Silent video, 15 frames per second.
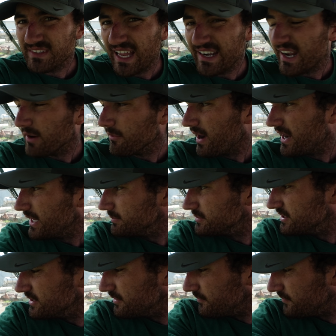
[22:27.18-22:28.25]
Dad and I ran up
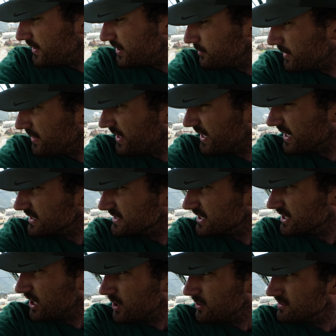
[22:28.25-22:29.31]
to the field we think is
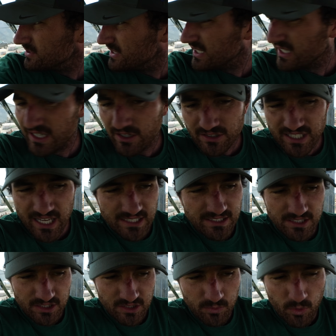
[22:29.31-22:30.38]
close, did an ear
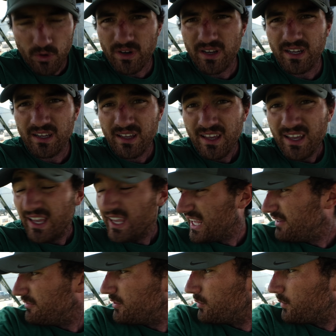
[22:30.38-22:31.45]
test this morning.
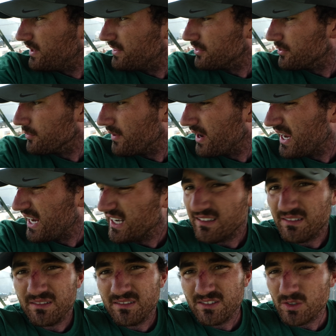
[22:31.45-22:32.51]
Even with the
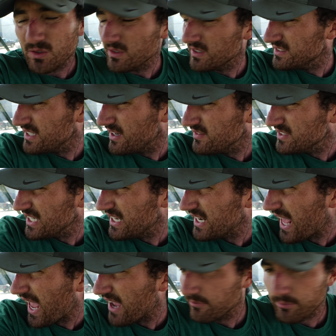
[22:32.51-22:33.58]
rain, it's only 17 and
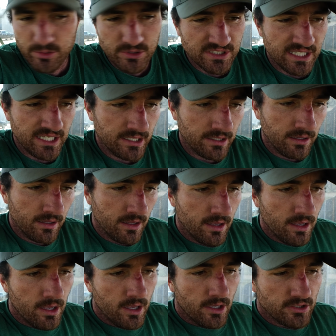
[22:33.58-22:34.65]
a half percent
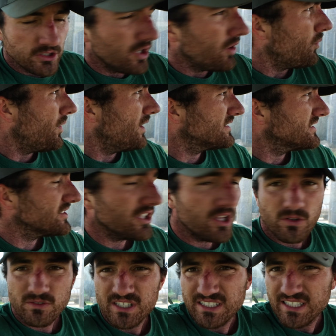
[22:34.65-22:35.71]
so once
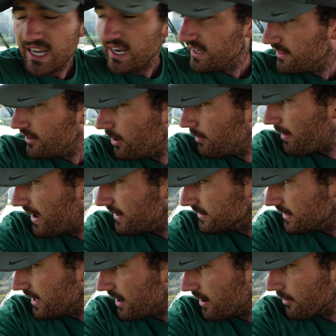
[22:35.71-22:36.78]
Sloan's is done and they're about
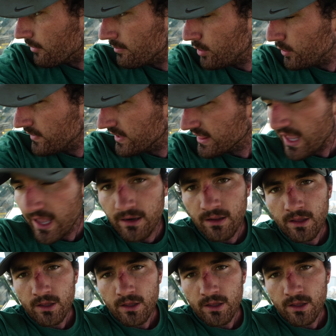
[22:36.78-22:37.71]
there removing that